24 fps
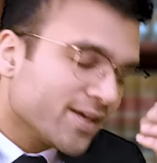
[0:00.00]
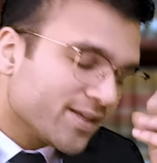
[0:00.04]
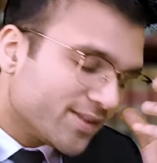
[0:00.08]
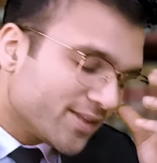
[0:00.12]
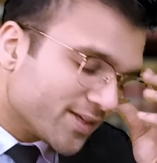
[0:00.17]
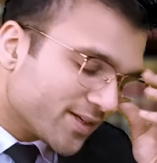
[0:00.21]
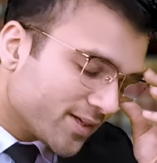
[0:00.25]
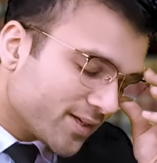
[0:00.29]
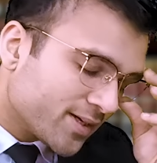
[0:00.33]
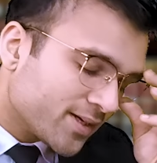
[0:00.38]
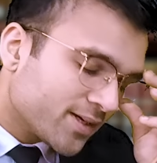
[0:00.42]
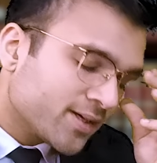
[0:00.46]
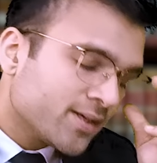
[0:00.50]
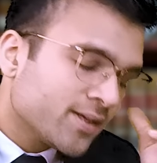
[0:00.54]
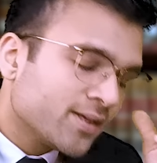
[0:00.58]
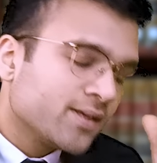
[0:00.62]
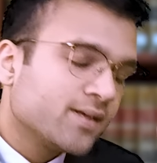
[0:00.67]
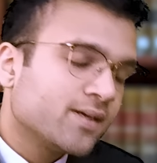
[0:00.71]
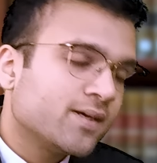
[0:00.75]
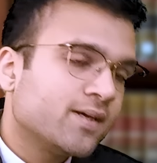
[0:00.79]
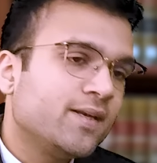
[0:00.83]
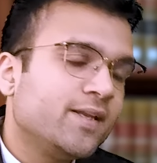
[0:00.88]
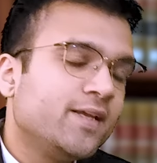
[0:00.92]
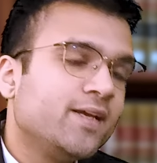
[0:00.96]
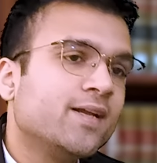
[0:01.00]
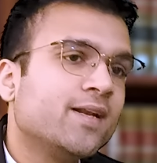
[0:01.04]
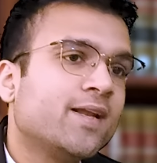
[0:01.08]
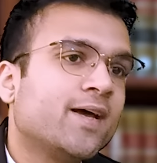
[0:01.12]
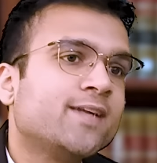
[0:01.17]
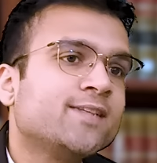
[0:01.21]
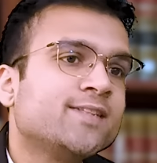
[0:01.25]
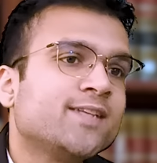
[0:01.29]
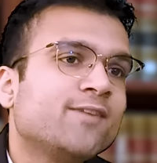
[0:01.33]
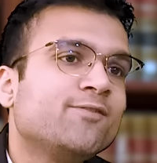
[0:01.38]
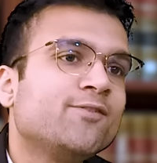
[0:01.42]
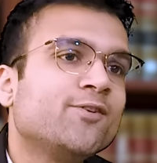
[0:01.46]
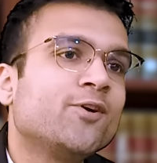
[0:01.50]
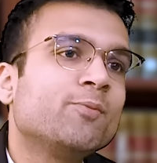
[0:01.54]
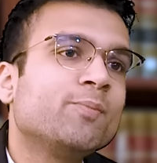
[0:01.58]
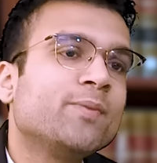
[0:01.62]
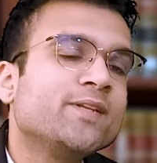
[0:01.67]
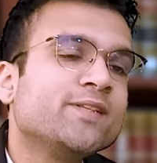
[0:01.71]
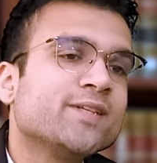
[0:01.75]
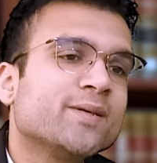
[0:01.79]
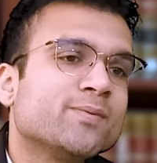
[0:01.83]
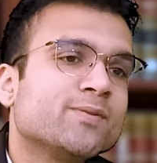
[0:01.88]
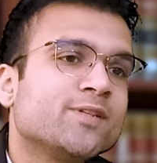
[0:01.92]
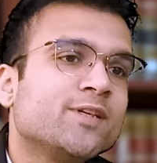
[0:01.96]
the legal heirs have not
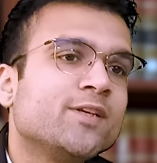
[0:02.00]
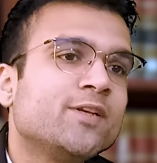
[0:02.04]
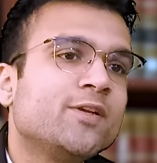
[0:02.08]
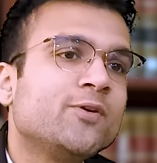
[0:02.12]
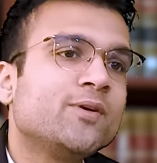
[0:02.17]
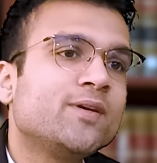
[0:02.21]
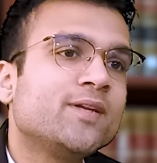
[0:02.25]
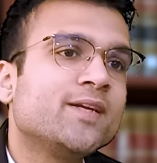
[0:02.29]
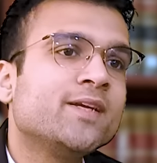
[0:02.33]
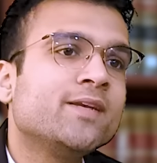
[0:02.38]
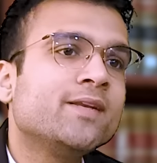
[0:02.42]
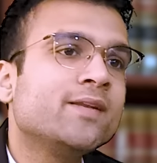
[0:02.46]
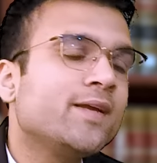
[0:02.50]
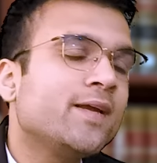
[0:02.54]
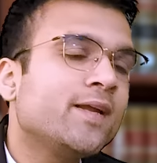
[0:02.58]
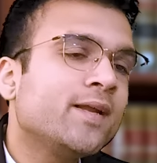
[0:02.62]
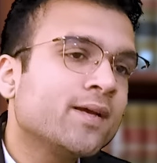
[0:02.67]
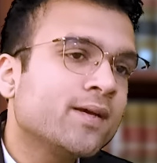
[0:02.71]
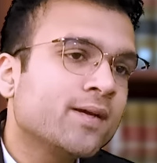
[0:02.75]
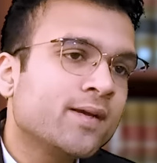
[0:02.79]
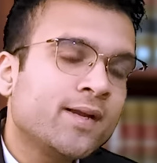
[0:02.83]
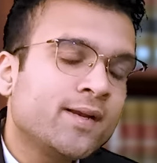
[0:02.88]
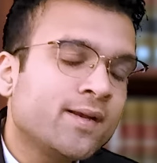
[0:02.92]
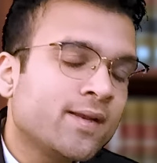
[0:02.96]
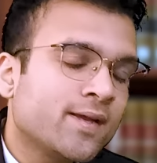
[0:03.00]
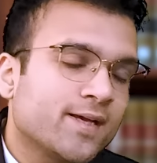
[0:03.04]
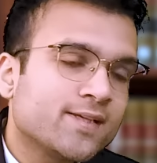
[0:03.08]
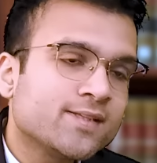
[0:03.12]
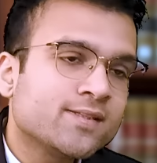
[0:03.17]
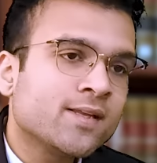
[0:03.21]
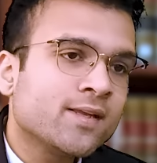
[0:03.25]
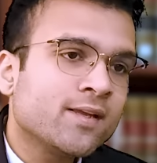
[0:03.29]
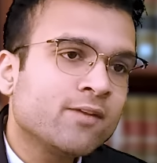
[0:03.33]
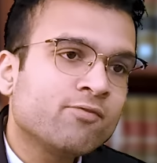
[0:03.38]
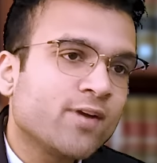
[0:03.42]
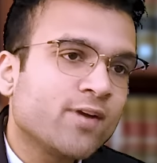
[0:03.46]
been substituted, it has the